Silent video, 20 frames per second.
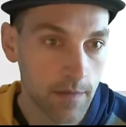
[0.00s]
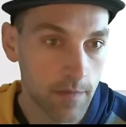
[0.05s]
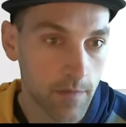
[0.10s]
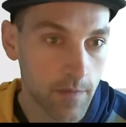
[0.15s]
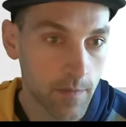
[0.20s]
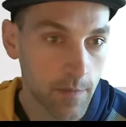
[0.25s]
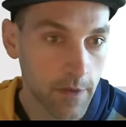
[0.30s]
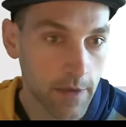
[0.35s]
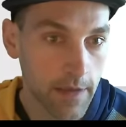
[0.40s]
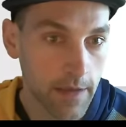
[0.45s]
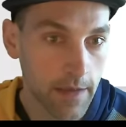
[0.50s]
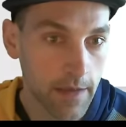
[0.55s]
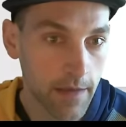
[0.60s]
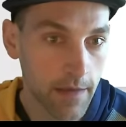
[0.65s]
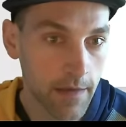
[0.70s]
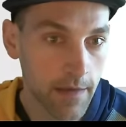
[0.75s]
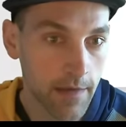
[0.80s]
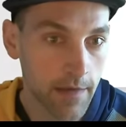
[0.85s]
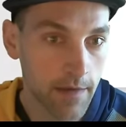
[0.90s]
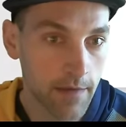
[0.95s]
We're bringing
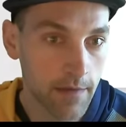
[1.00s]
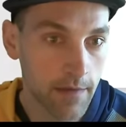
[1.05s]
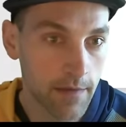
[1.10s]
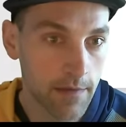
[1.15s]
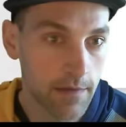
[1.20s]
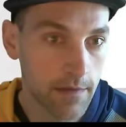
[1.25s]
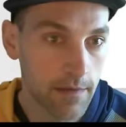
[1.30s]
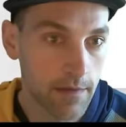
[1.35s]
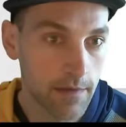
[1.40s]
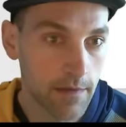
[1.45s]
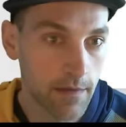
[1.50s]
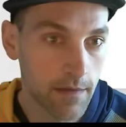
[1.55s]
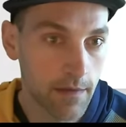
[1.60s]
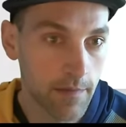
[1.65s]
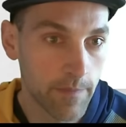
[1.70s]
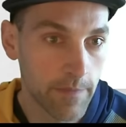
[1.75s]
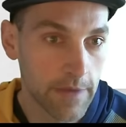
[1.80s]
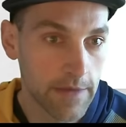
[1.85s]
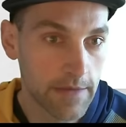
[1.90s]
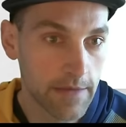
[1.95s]
in
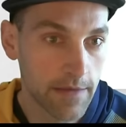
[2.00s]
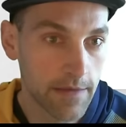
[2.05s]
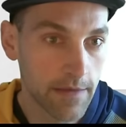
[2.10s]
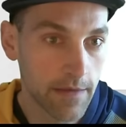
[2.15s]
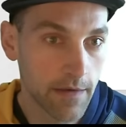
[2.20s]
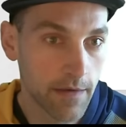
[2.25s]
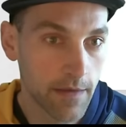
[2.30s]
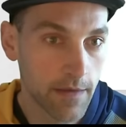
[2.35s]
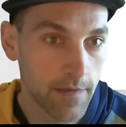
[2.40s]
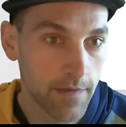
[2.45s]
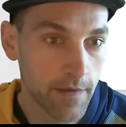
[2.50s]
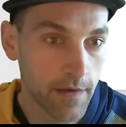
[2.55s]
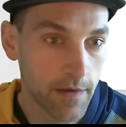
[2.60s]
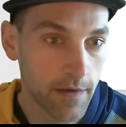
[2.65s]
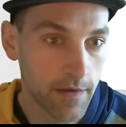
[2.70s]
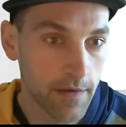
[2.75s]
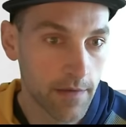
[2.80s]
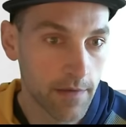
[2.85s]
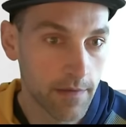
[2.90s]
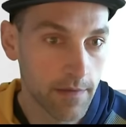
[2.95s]
basically all of
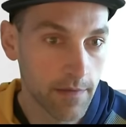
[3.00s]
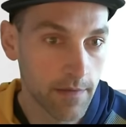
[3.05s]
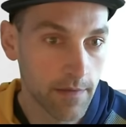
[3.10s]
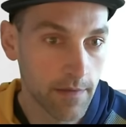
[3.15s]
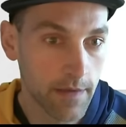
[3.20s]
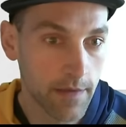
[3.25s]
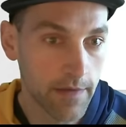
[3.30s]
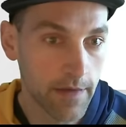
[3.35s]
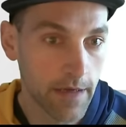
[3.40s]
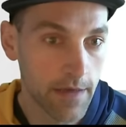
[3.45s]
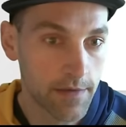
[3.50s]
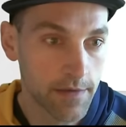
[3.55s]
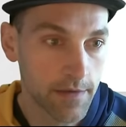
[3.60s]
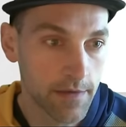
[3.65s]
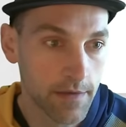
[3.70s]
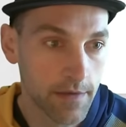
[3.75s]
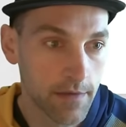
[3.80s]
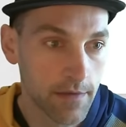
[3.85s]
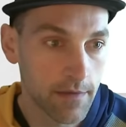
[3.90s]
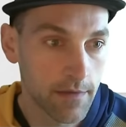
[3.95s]
our interaction
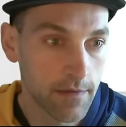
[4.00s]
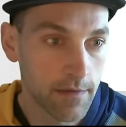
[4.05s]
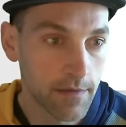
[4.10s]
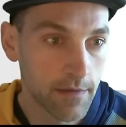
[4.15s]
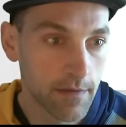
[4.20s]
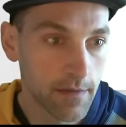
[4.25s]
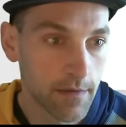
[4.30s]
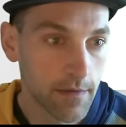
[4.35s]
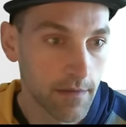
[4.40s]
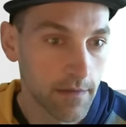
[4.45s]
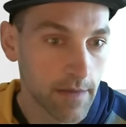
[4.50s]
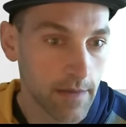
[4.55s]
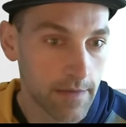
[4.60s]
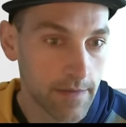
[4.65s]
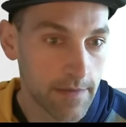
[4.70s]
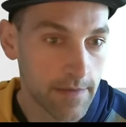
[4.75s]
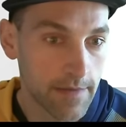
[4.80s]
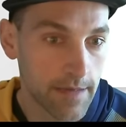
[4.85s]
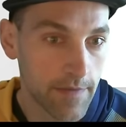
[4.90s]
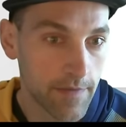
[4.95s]
here. That's
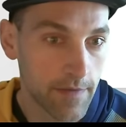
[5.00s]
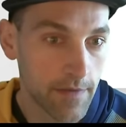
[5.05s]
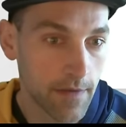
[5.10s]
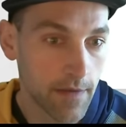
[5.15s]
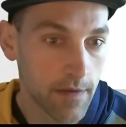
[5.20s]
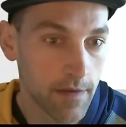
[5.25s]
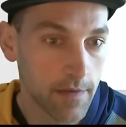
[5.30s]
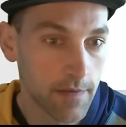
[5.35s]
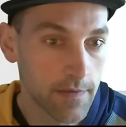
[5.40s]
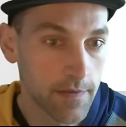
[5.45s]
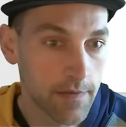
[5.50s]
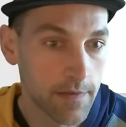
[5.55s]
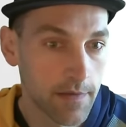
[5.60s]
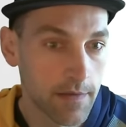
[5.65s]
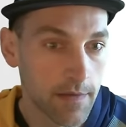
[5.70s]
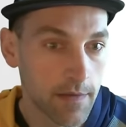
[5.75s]
seven cards.